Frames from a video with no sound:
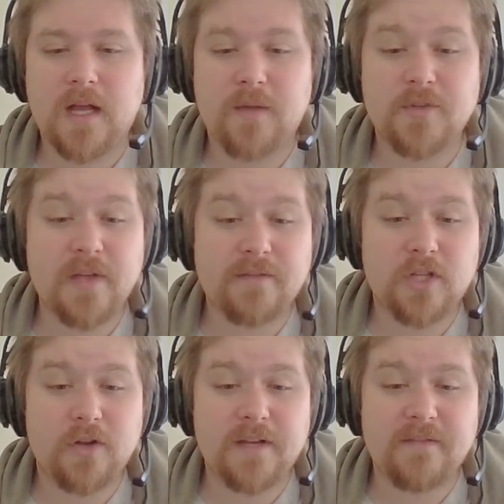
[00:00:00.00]
We do have
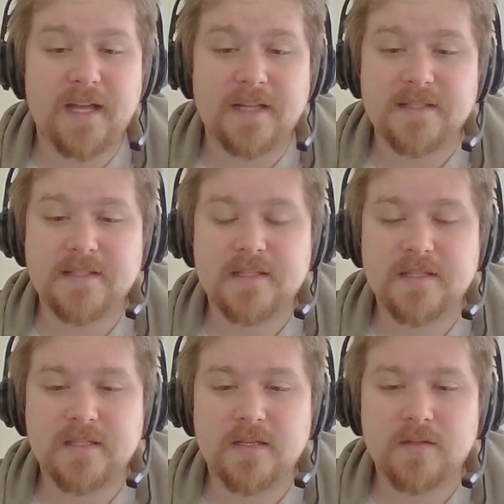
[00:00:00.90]
cloning
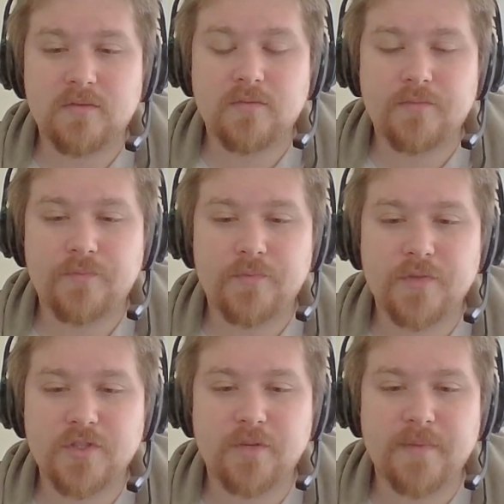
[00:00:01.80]
vats,
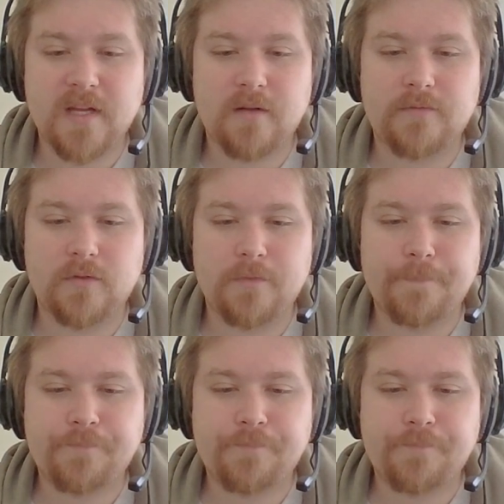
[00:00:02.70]
which could be helpful.